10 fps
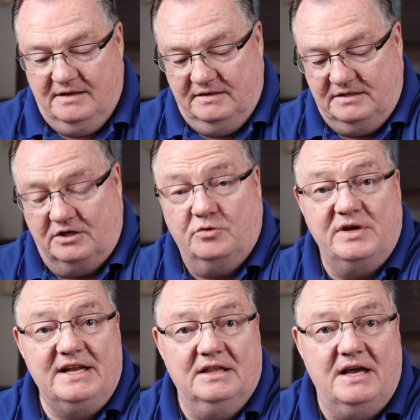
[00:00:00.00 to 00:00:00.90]
to
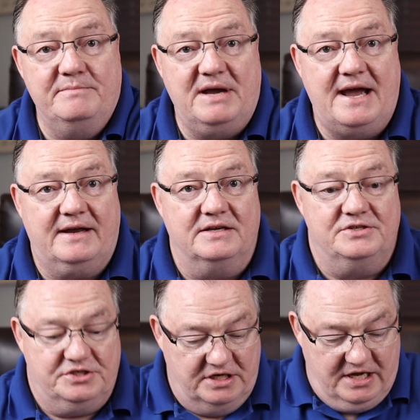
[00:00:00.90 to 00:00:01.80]
create a light
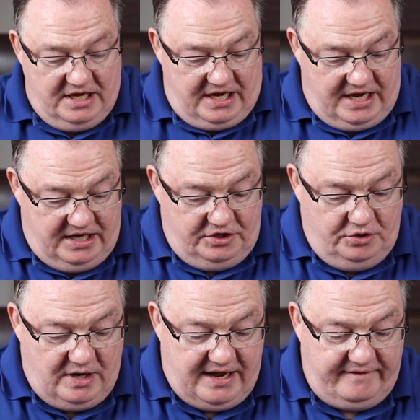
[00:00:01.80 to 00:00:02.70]
package, and you
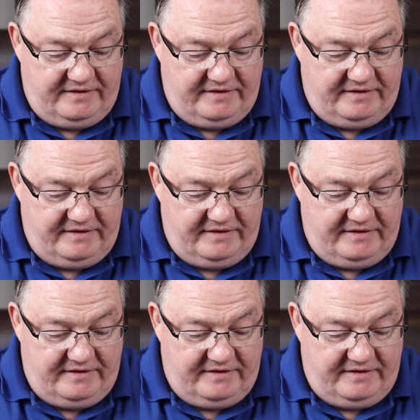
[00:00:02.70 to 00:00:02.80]
have